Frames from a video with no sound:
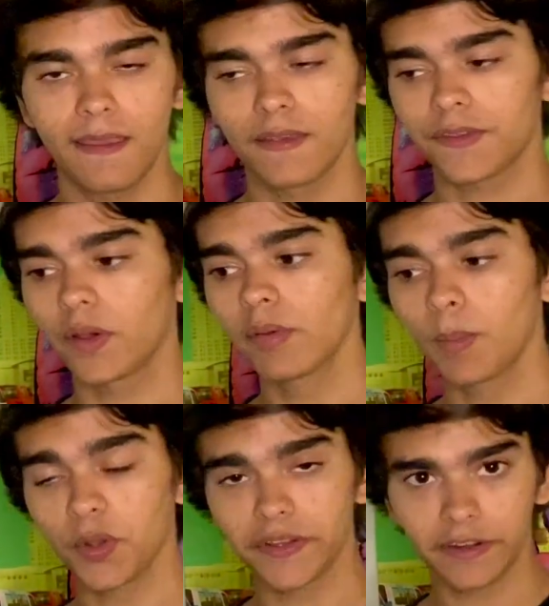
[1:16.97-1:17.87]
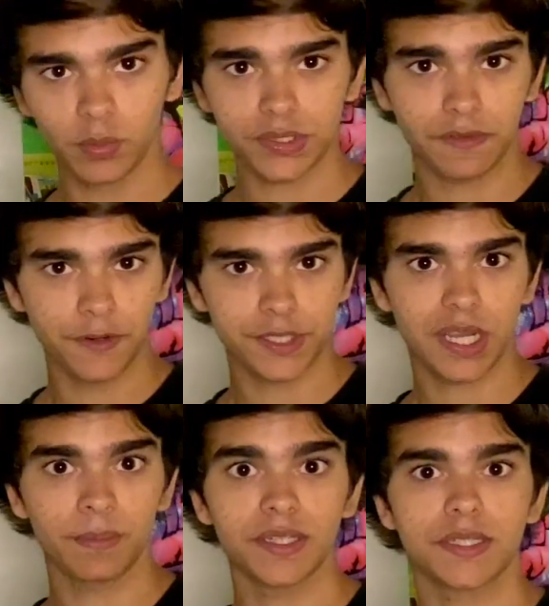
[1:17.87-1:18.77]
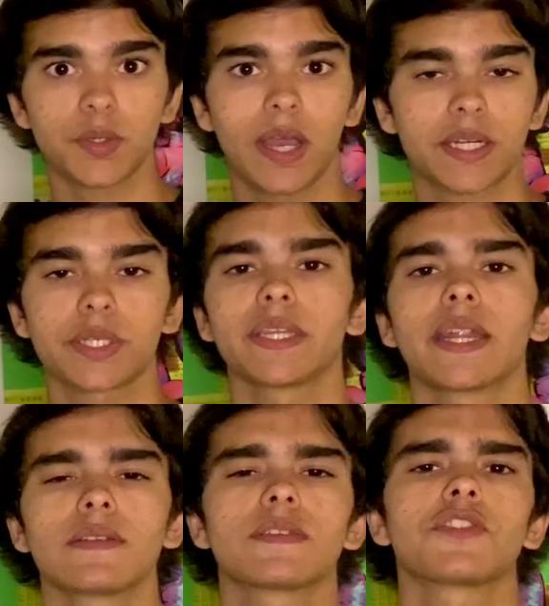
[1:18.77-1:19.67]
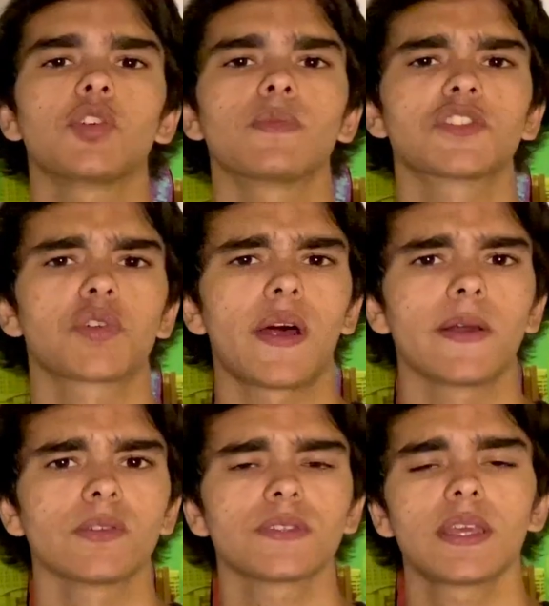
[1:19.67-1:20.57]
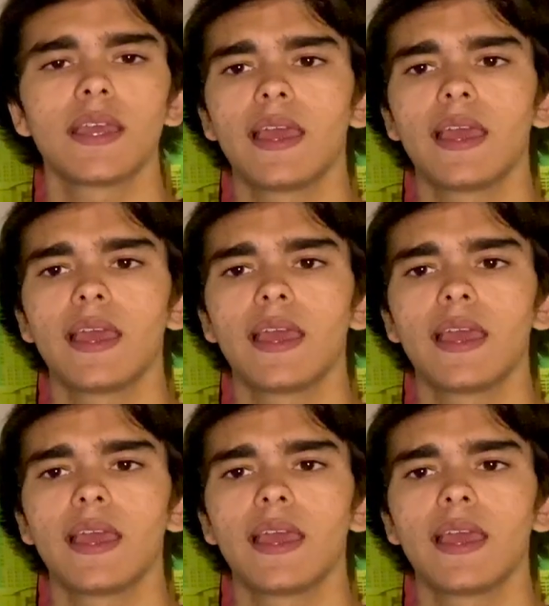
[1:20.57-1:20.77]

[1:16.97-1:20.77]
So anyway, Moderna was the first company to actually get into human trials,